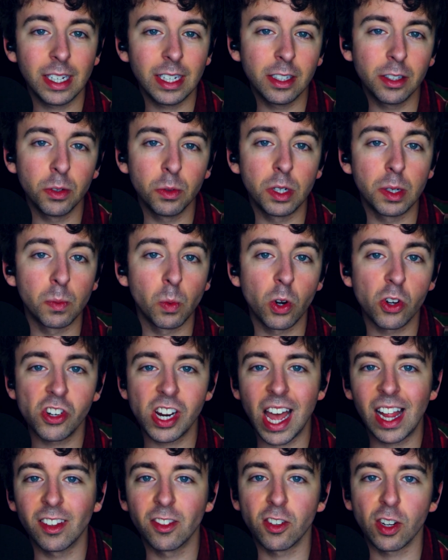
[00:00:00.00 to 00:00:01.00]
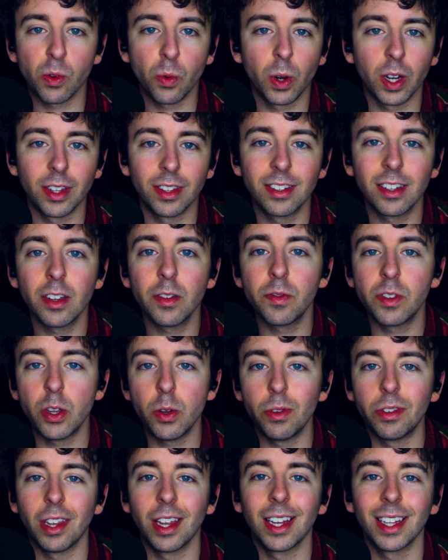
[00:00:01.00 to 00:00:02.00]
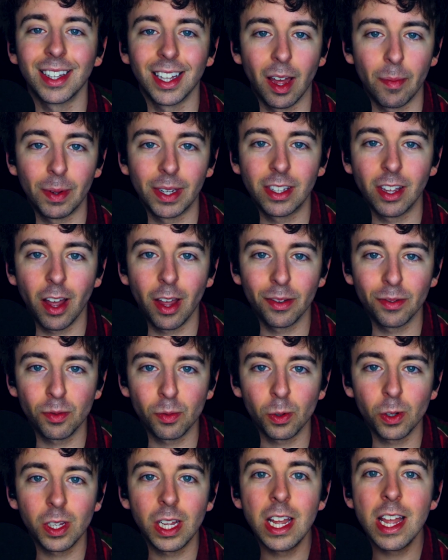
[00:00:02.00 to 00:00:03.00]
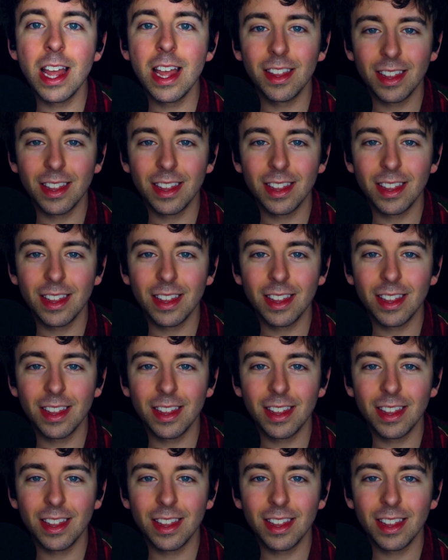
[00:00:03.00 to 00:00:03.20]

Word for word: including more challenging ones, of using L'Hopital's rule.